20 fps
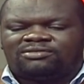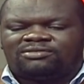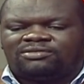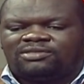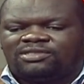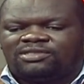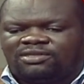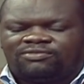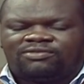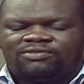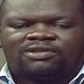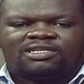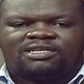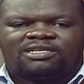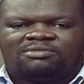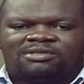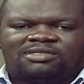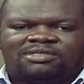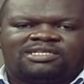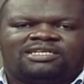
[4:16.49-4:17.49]
You know, forget
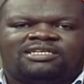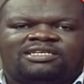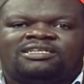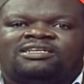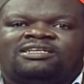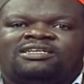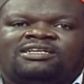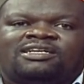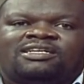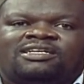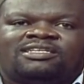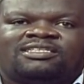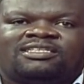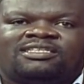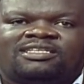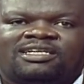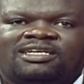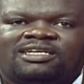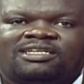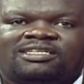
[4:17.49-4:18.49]
about the
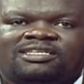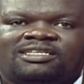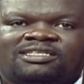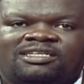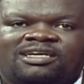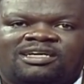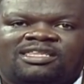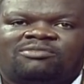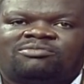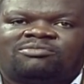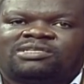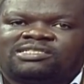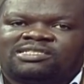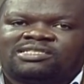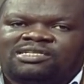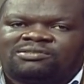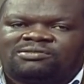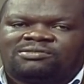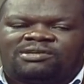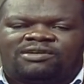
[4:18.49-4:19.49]
the, the the other
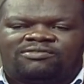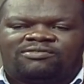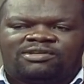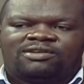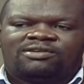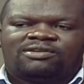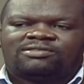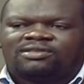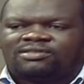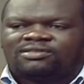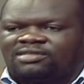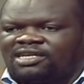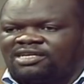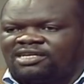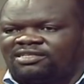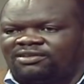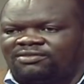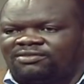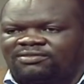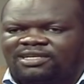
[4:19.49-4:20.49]
presidents. We have the Law
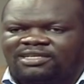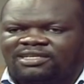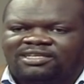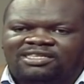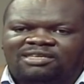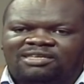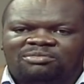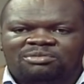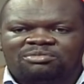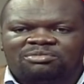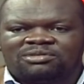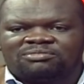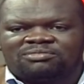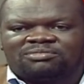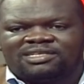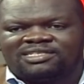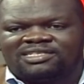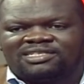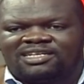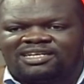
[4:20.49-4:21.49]
Society of Kenya, the People's
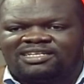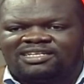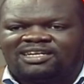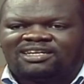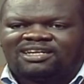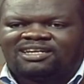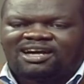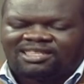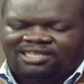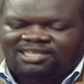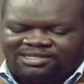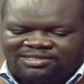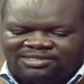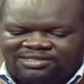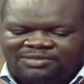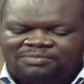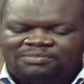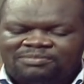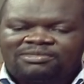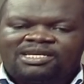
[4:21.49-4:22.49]
President, and others.
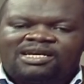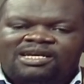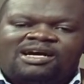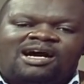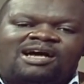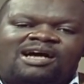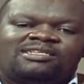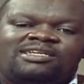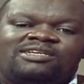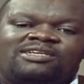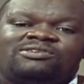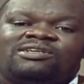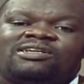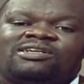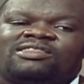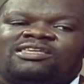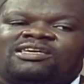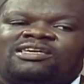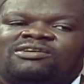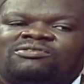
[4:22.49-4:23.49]
And the unique
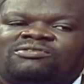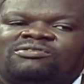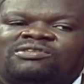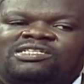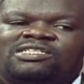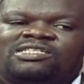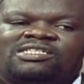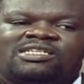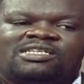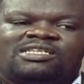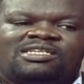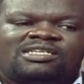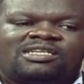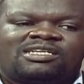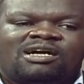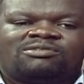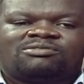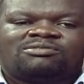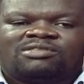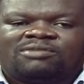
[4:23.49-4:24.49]
thing which uh,
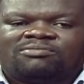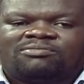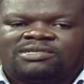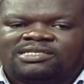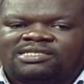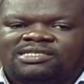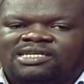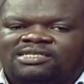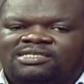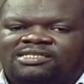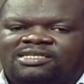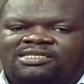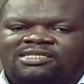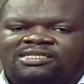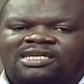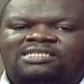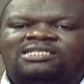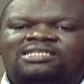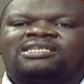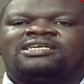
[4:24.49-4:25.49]
comes with the presidency is
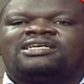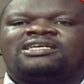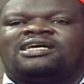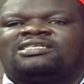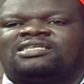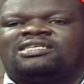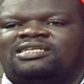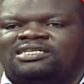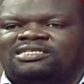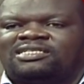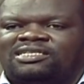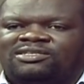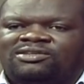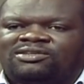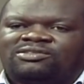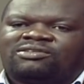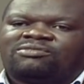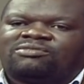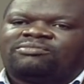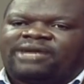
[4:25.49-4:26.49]
that he had the decision
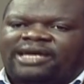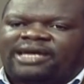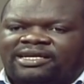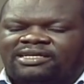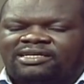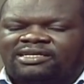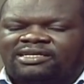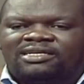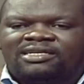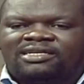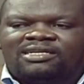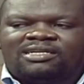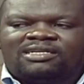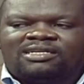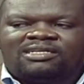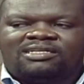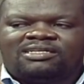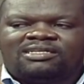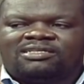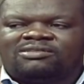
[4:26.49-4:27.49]
to make.
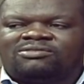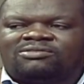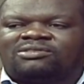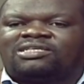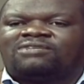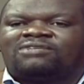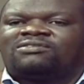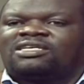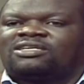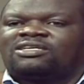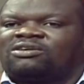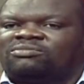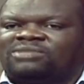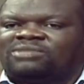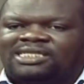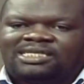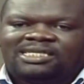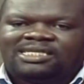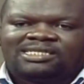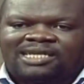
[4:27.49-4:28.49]
Uh, whatever the committee
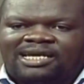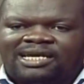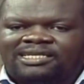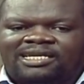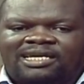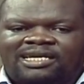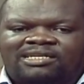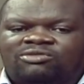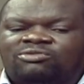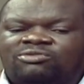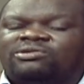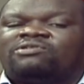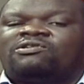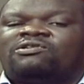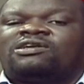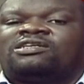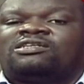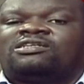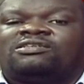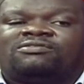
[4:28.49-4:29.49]
decided, we were
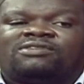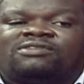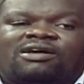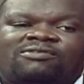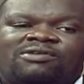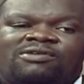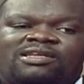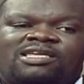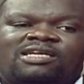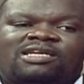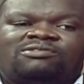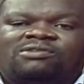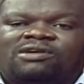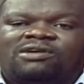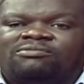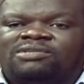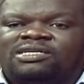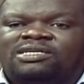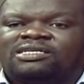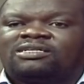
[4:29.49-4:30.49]
not even aware that we were
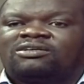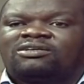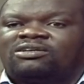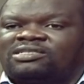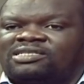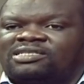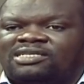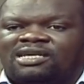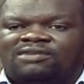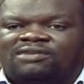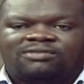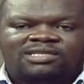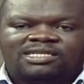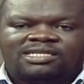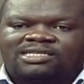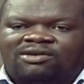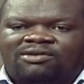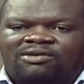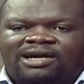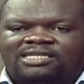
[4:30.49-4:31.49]
being considered for these
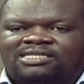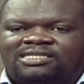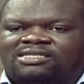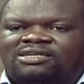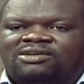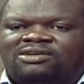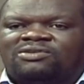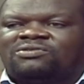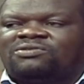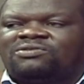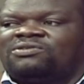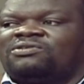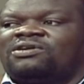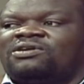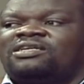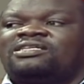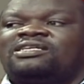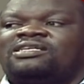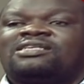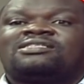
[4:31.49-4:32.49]
awards. We were
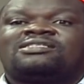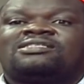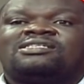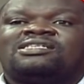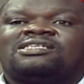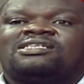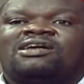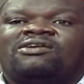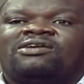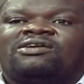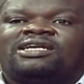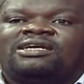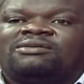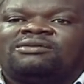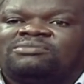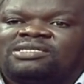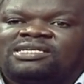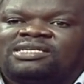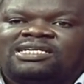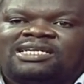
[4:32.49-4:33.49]
just seeing our
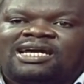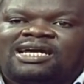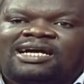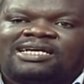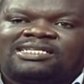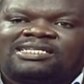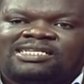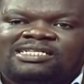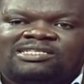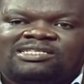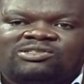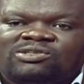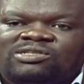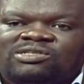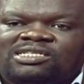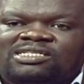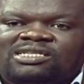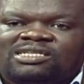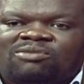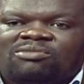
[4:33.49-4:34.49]
names in a Gazette
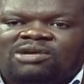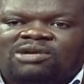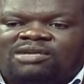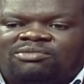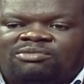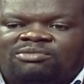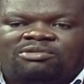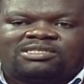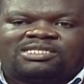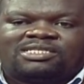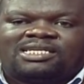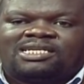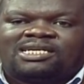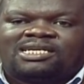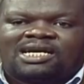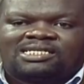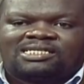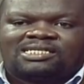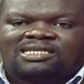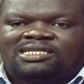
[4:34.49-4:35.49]
notice somewhere, and people were sending
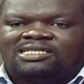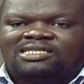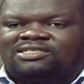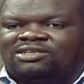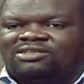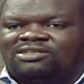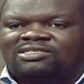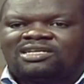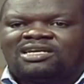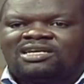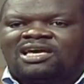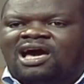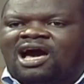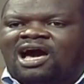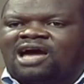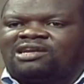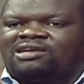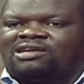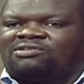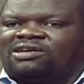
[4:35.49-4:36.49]
us screenshots,
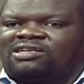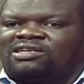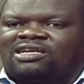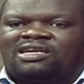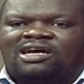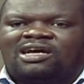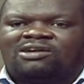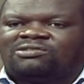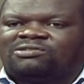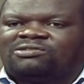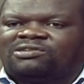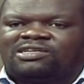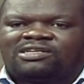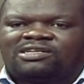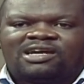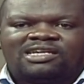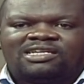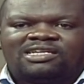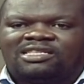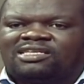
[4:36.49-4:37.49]
and they wondered, how did you
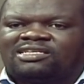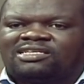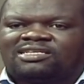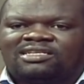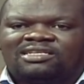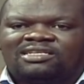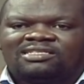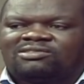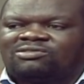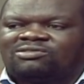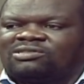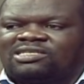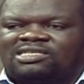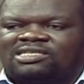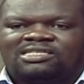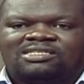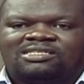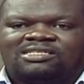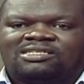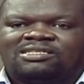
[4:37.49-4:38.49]
get in this list? Was no
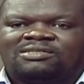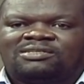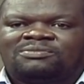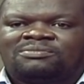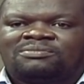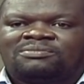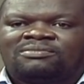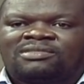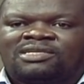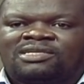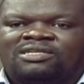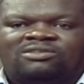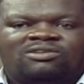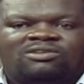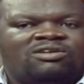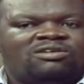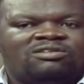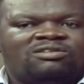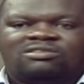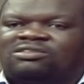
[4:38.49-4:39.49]
one had whispered to you no,
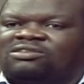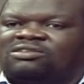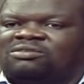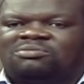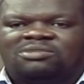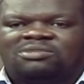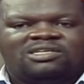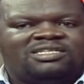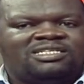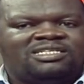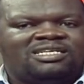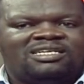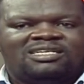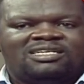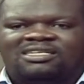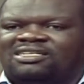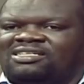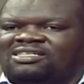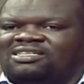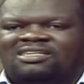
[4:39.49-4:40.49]
that if nobody, you do this,
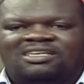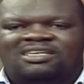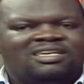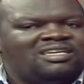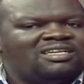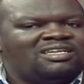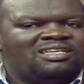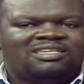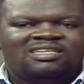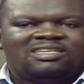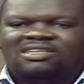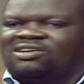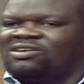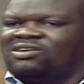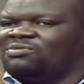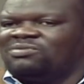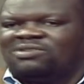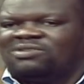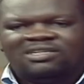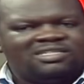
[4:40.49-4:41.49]
you'll get this, no, or anything
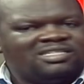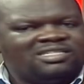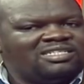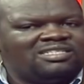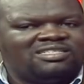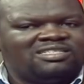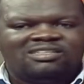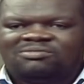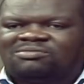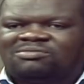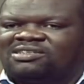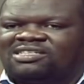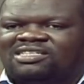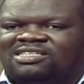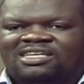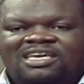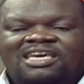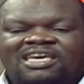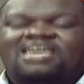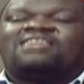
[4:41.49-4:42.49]
nobody, of the sort? Nobody.
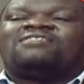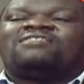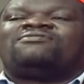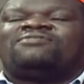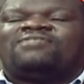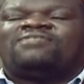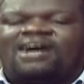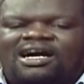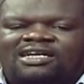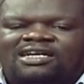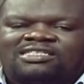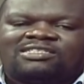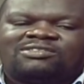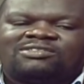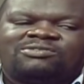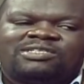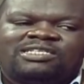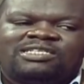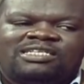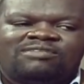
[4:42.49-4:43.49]
In fact,
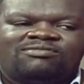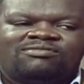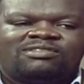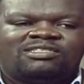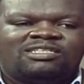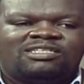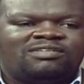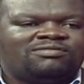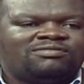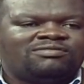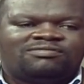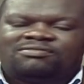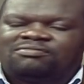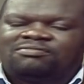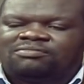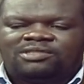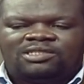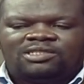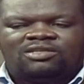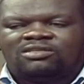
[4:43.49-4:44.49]
we even if,
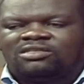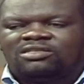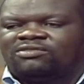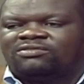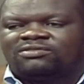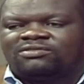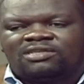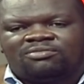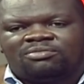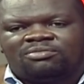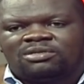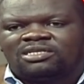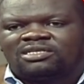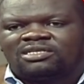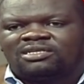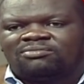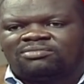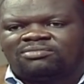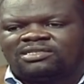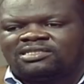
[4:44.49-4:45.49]
you know, if supporting the
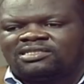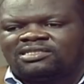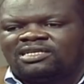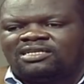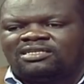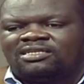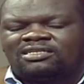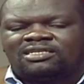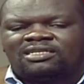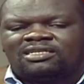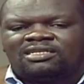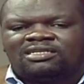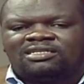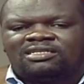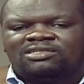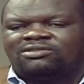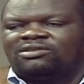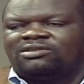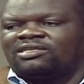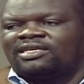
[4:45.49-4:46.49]
president uh,
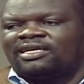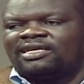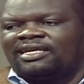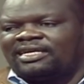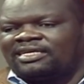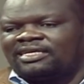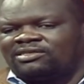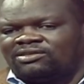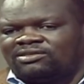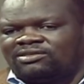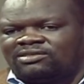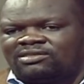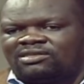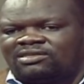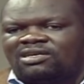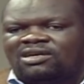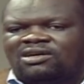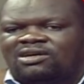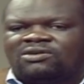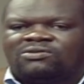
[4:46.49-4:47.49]
during the elections
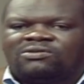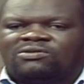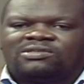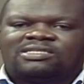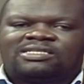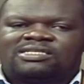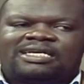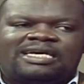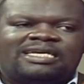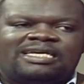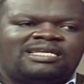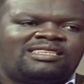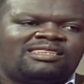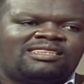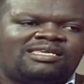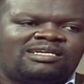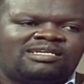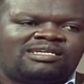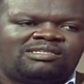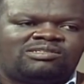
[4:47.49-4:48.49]
was
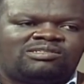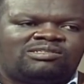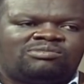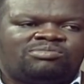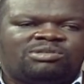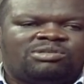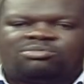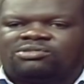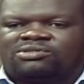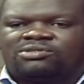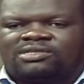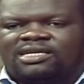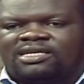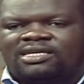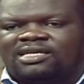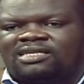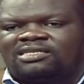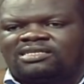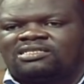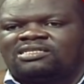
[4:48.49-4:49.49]
anything, people say
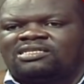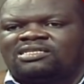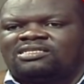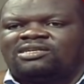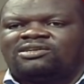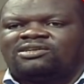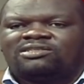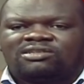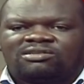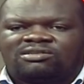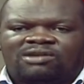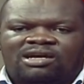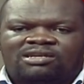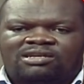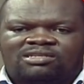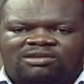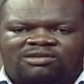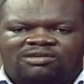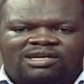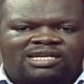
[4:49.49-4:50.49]
that is the reason why I was
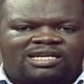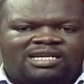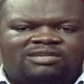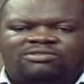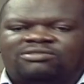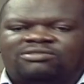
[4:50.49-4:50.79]
awarded.